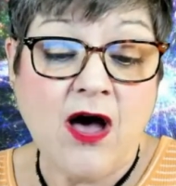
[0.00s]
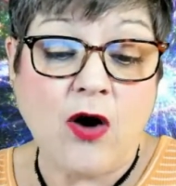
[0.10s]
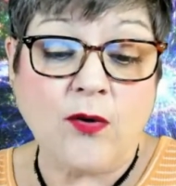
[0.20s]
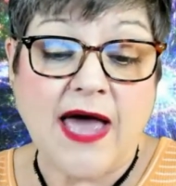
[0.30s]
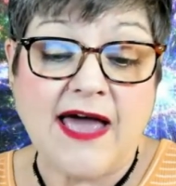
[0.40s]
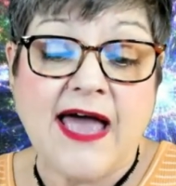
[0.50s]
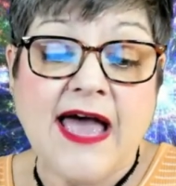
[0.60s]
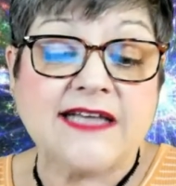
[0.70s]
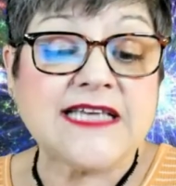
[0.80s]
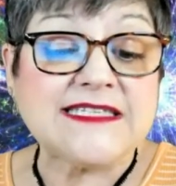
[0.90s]
Okay.
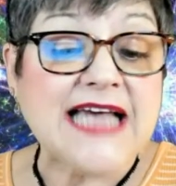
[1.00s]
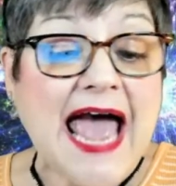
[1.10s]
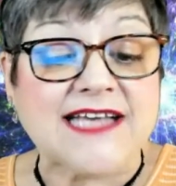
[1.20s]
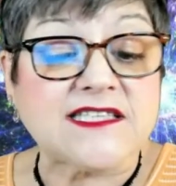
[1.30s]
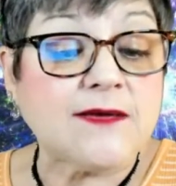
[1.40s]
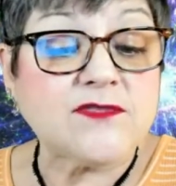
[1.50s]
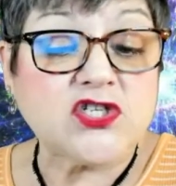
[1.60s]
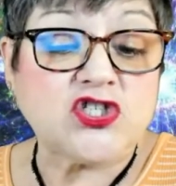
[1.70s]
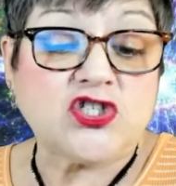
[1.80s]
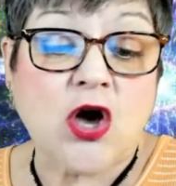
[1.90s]
It says ask them to
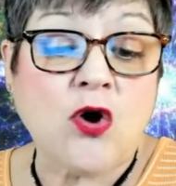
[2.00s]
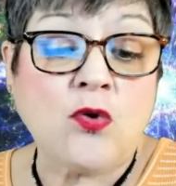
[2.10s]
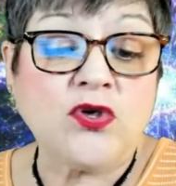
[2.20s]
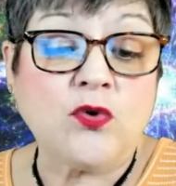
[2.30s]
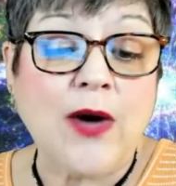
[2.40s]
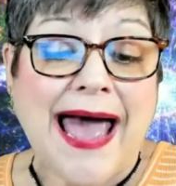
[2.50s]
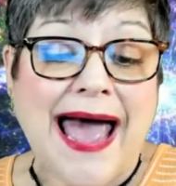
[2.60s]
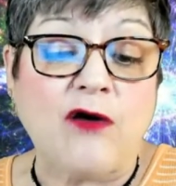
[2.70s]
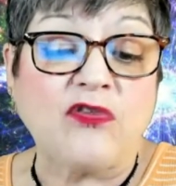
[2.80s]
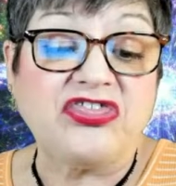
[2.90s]
show you
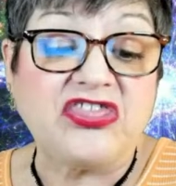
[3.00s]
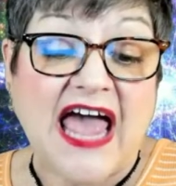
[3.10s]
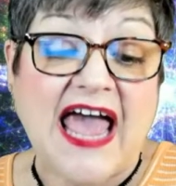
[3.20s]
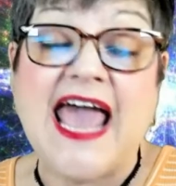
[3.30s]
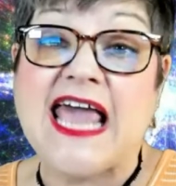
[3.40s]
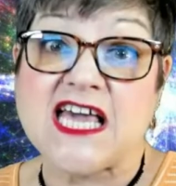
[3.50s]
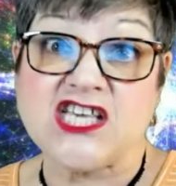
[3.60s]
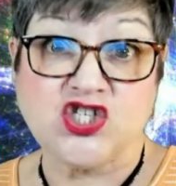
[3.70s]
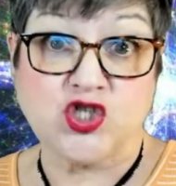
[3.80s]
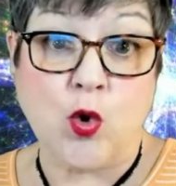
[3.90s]
how they
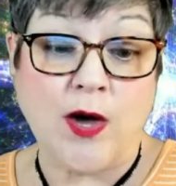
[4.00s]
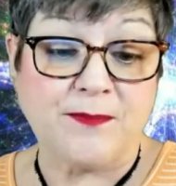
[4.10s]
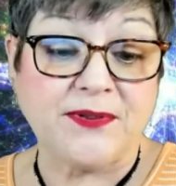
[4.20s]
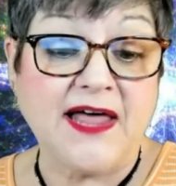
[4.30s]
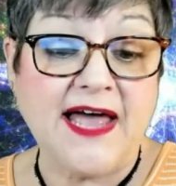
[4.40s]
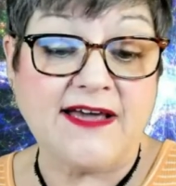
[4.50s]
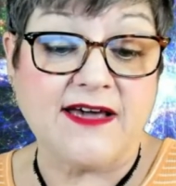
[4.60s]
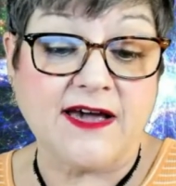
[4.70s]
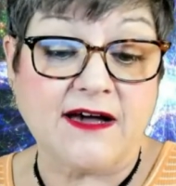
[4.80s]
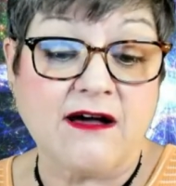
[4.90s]
enjoy
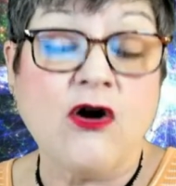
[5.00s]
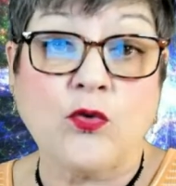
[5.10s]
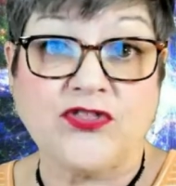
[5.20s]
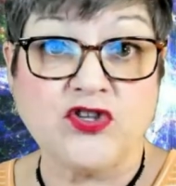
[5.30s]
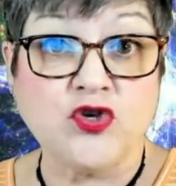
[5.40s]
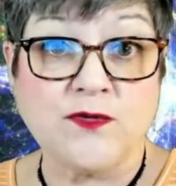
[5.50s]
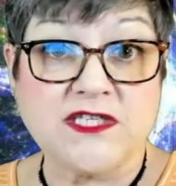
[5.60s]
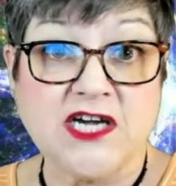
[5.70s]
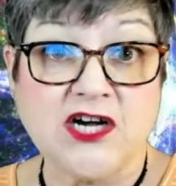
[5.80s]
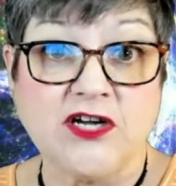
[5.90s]
playing with new
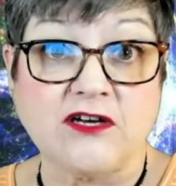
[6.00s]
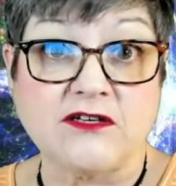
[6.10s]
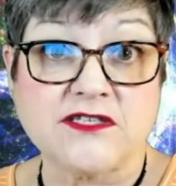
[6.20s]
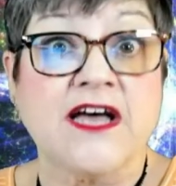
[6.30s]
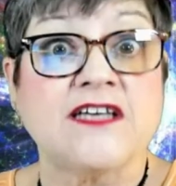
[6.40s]
materials.